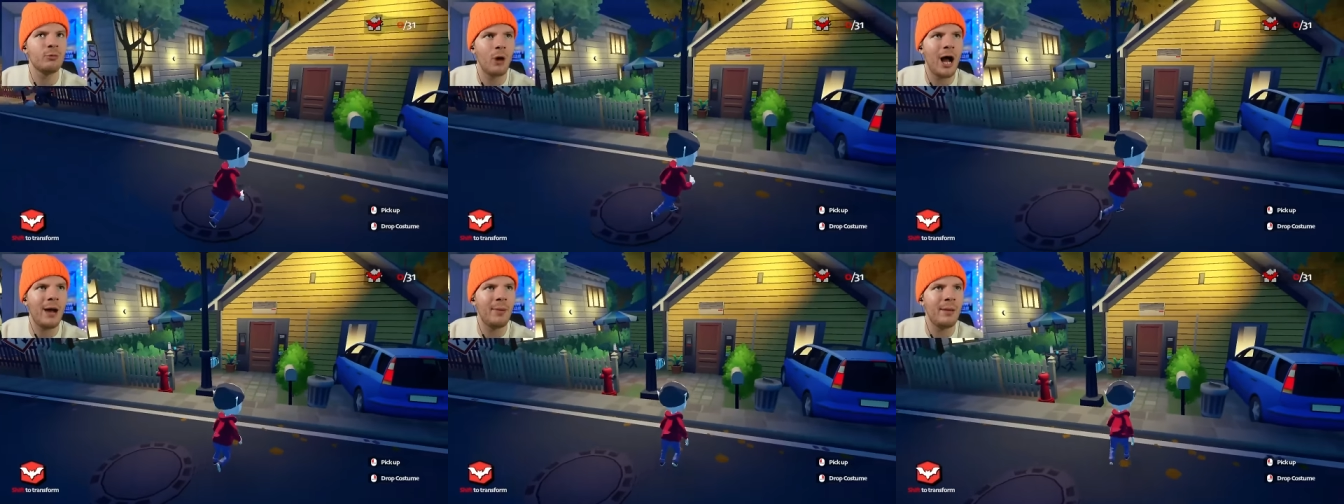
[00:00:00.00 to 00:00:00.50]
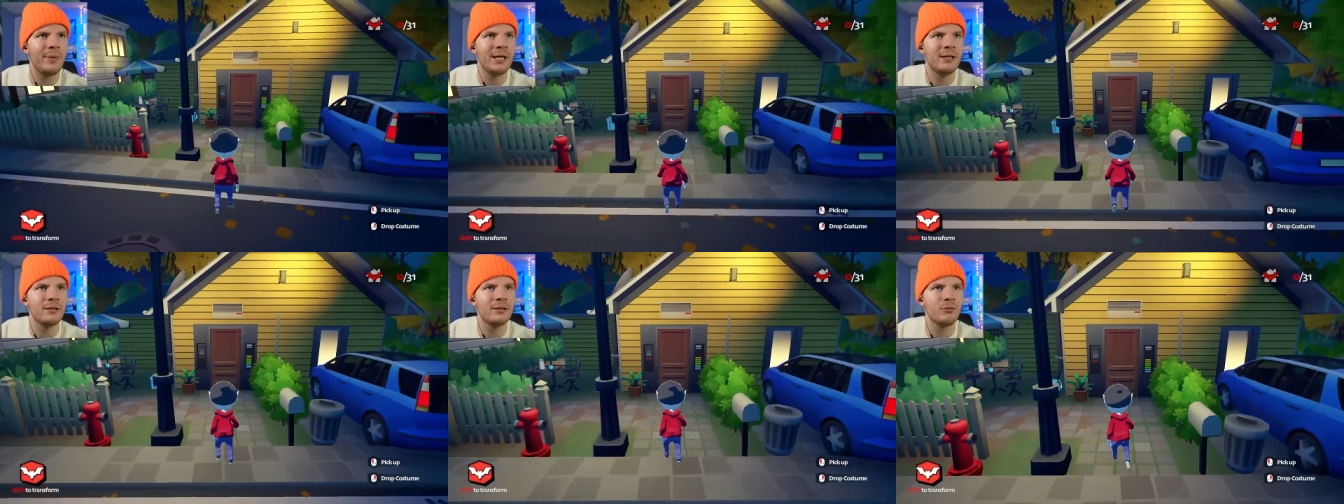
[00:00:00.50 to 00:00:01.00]
rob, I
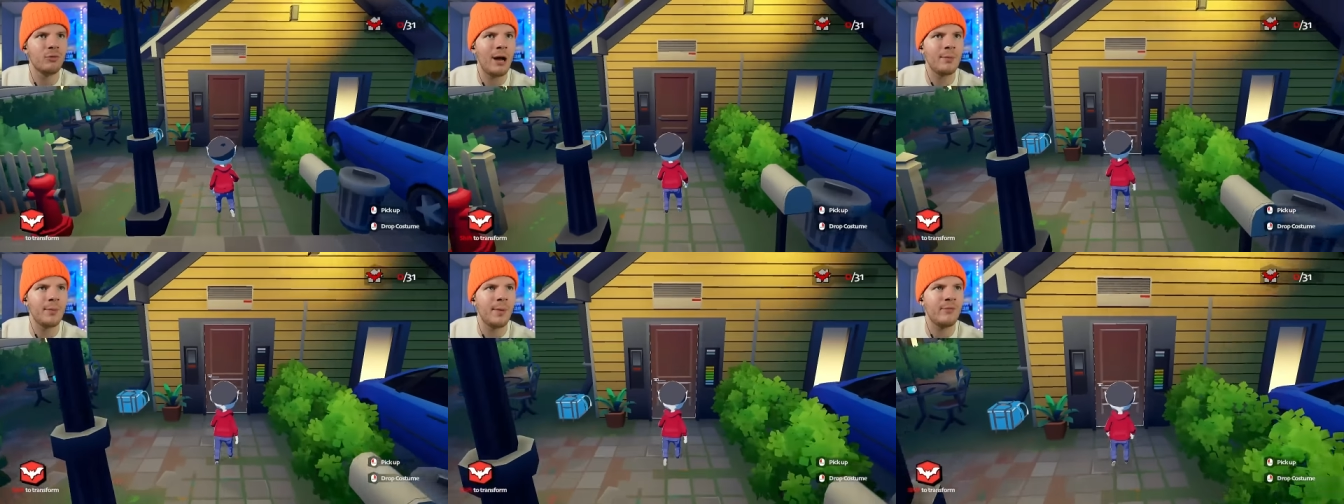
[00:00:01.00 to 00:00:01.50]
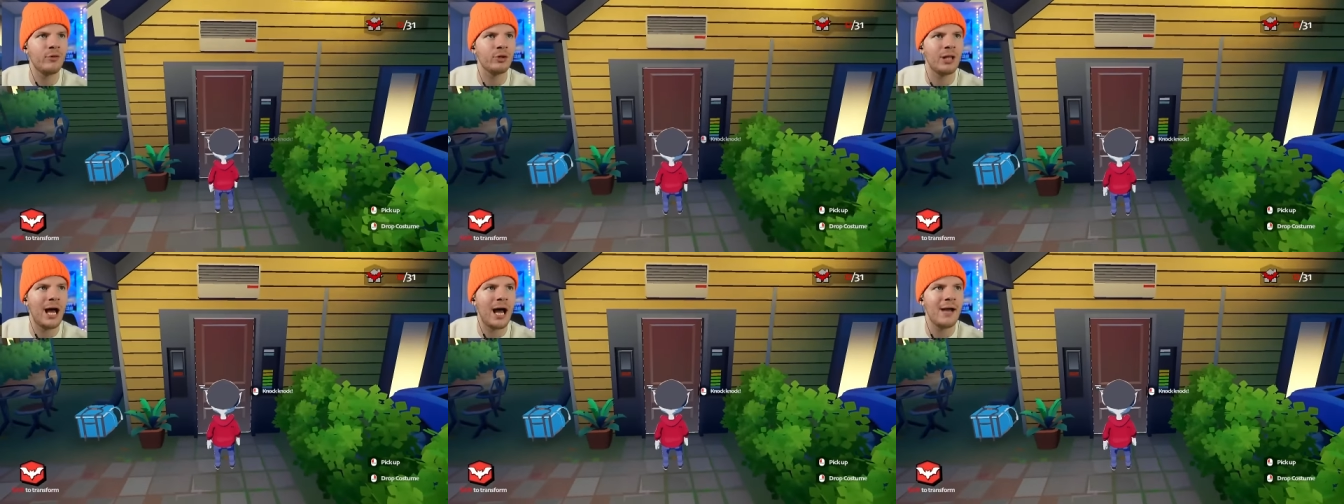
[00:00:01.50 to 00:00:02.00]
mean rob them of their
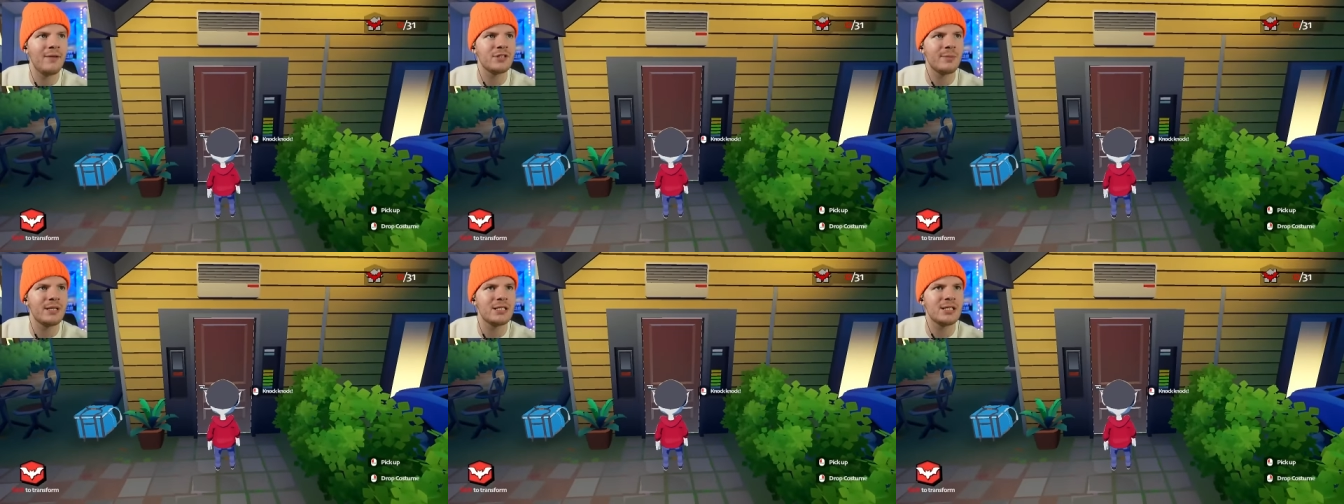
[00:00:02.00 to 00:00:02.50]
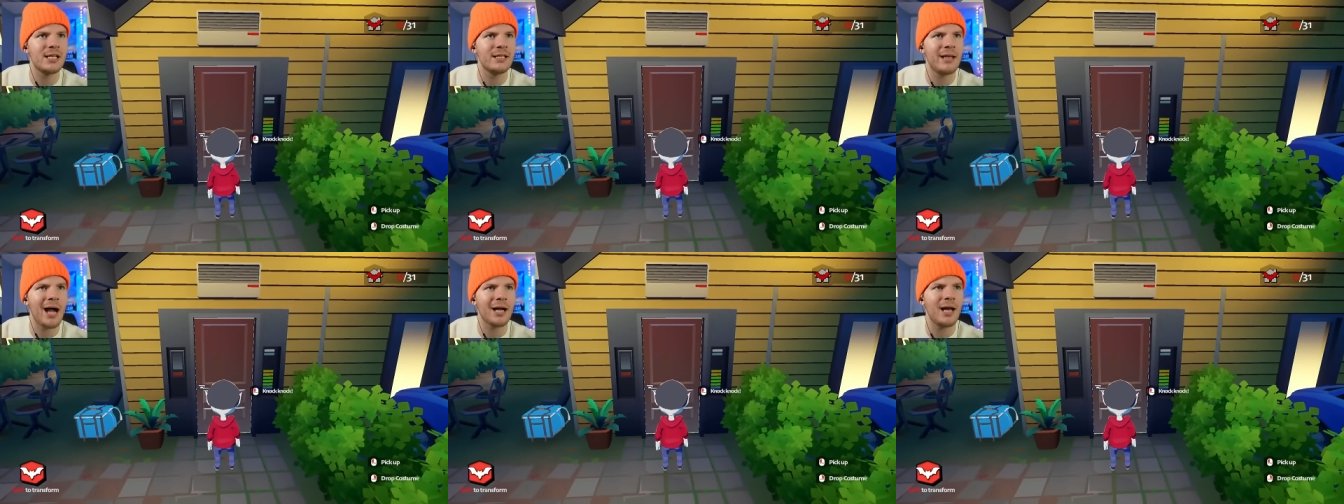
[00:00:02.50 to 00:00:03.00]
lives. Let me see,
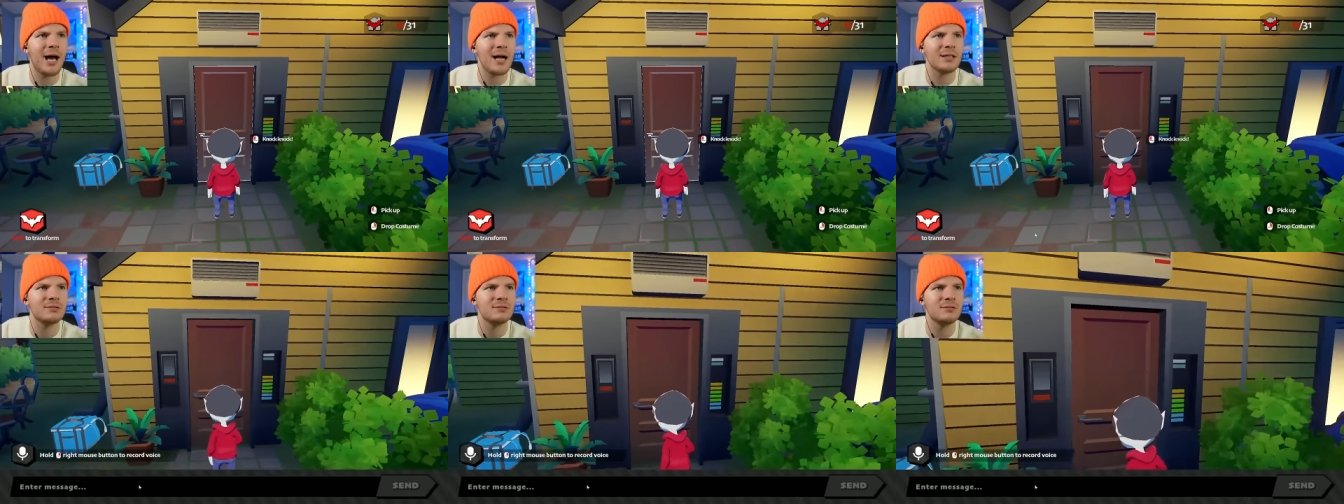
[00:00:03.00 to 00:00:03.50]
knock knock?